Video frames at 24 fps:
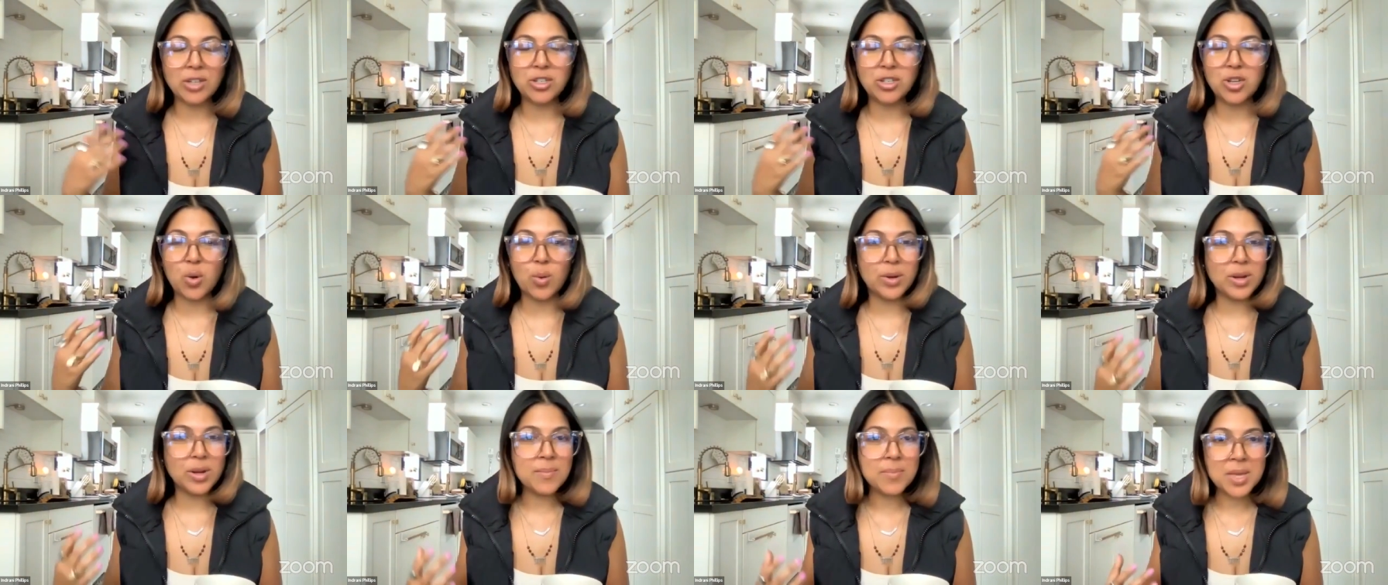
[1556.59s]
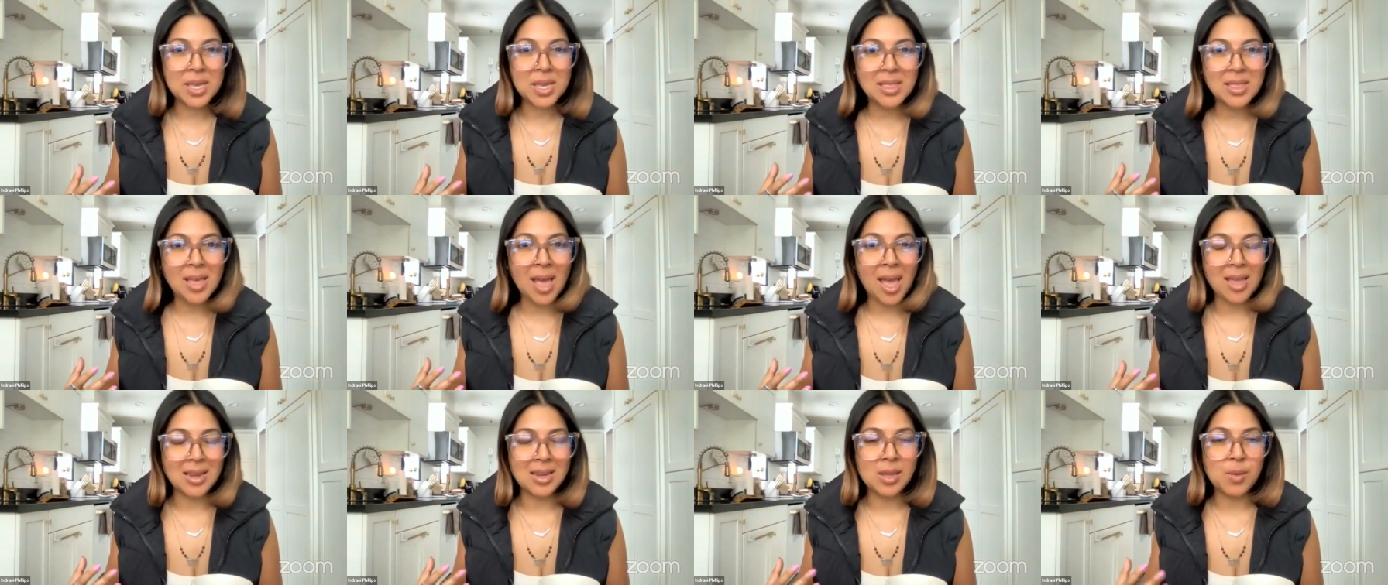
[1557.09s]
I don't want to be
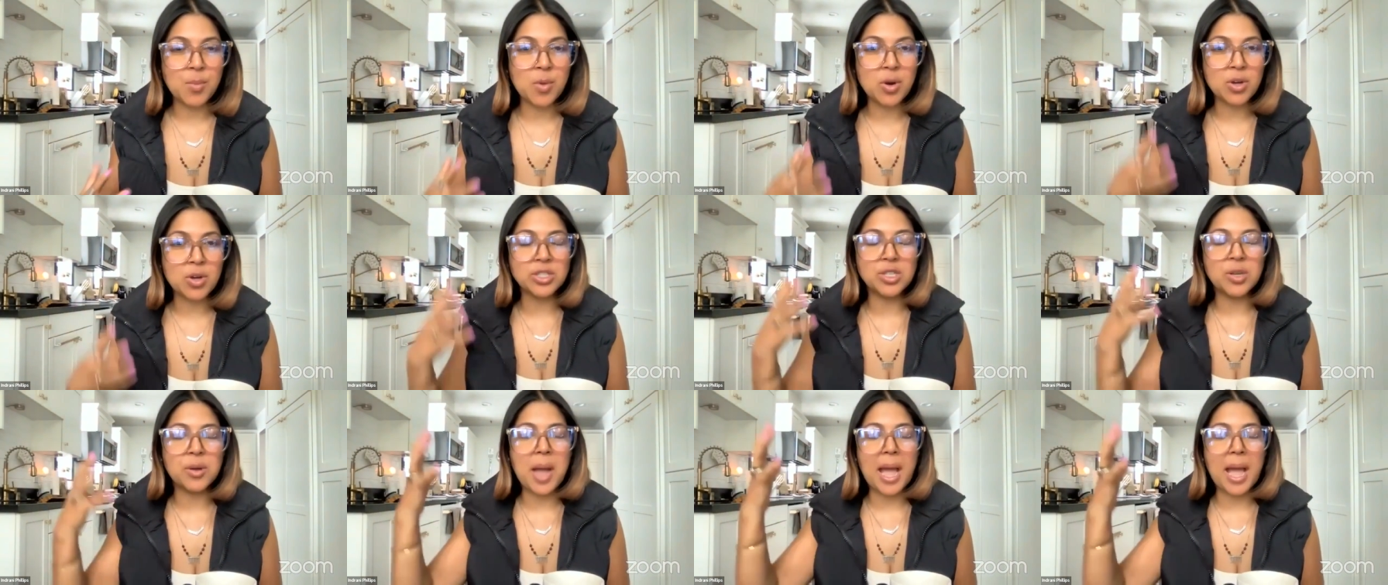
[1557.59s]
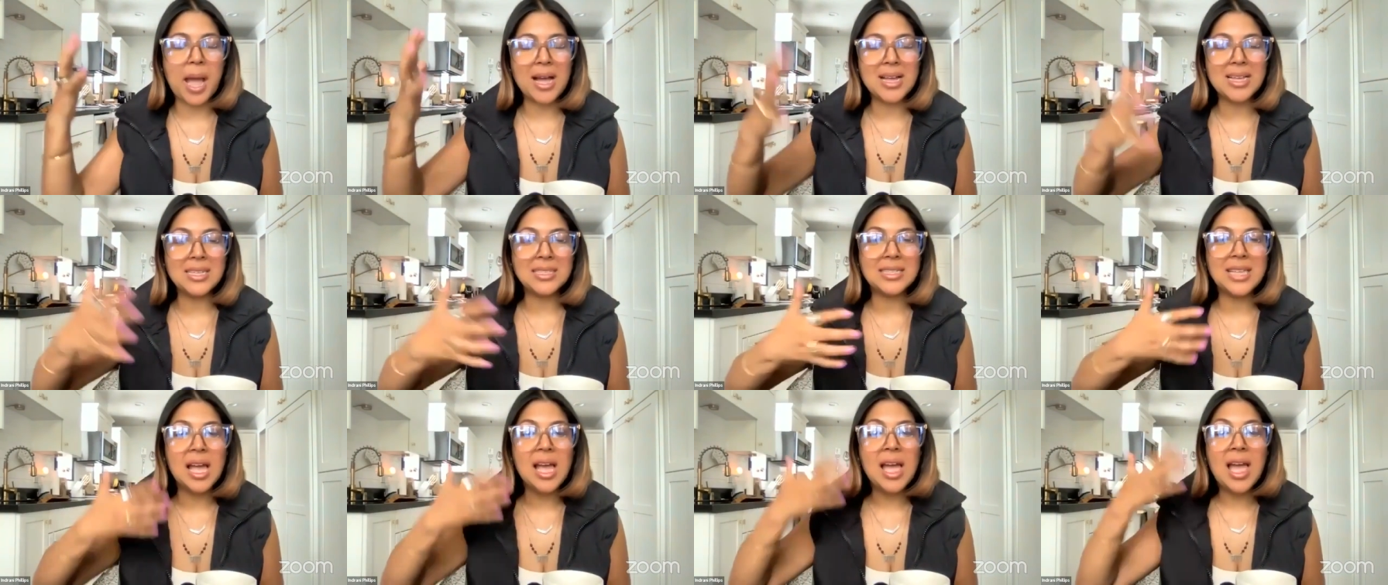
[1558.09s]
that anymore. So
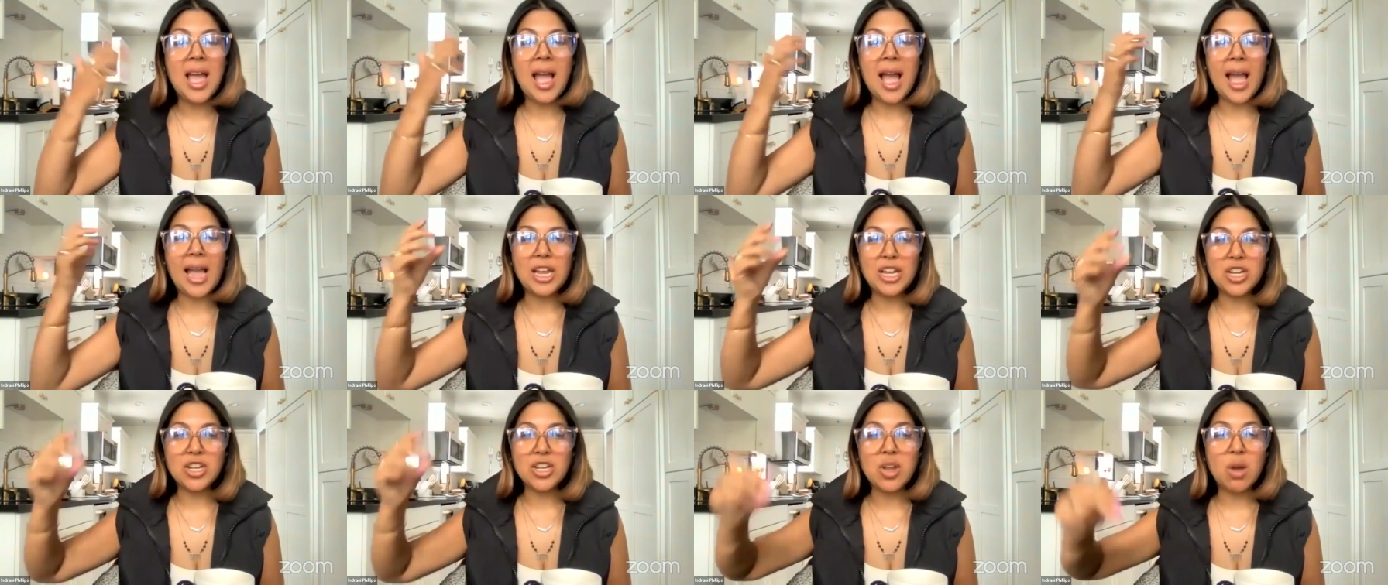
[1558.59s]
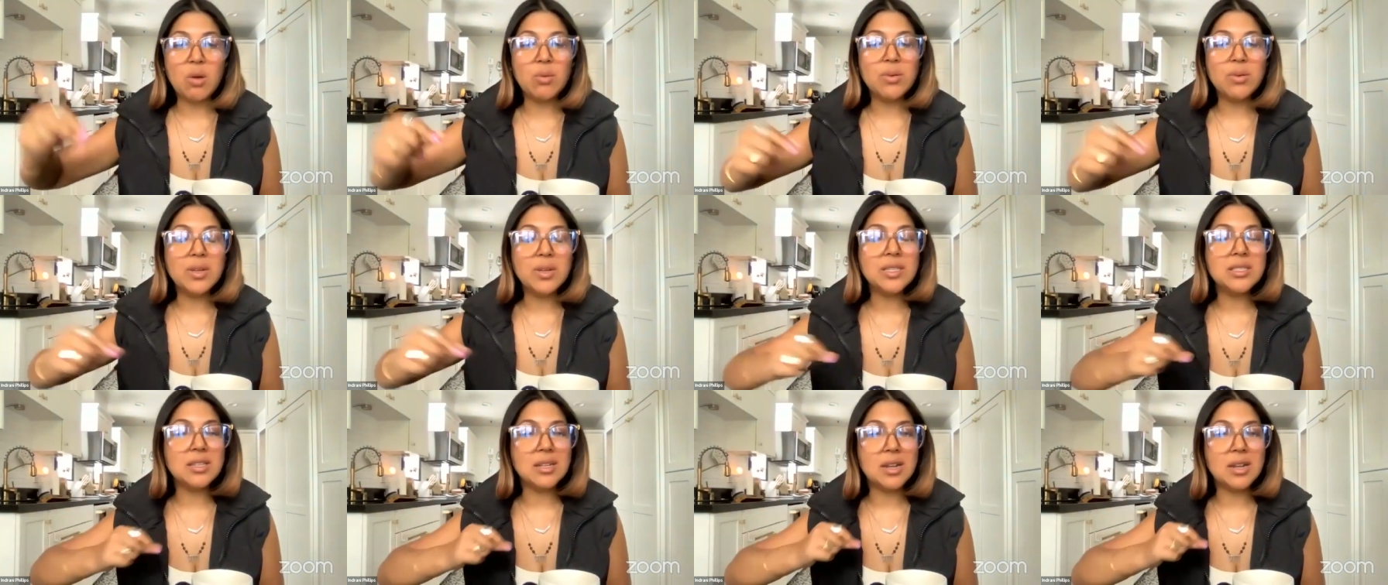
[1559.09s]
as I
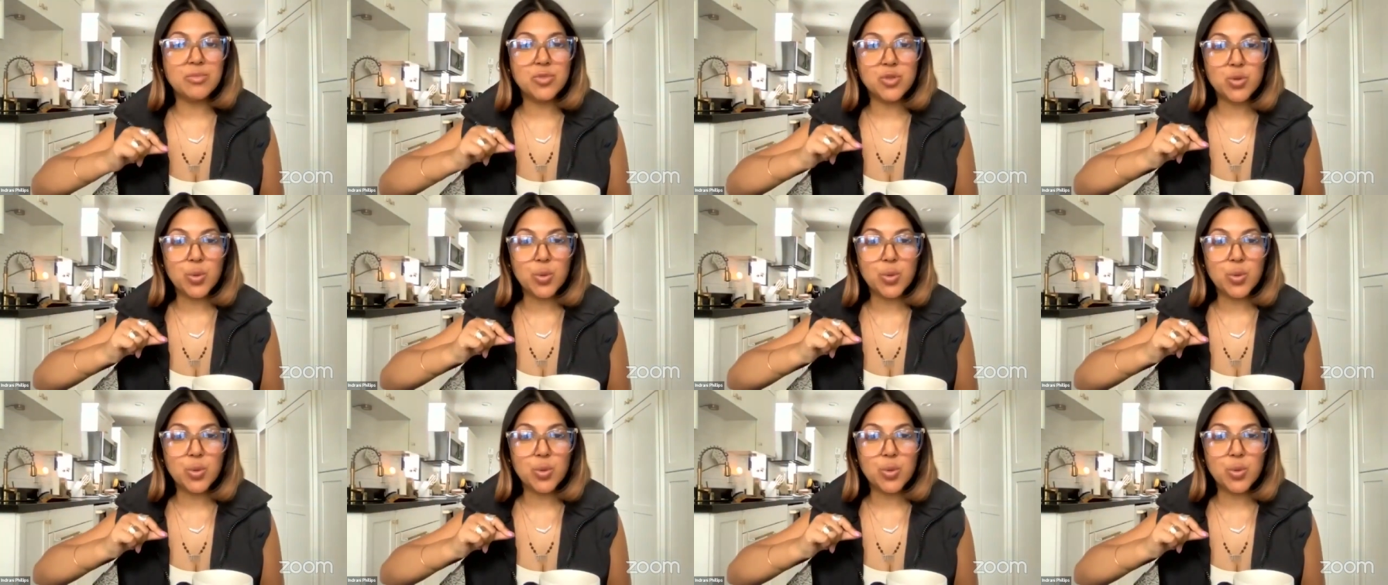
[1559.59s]
noticed that I'm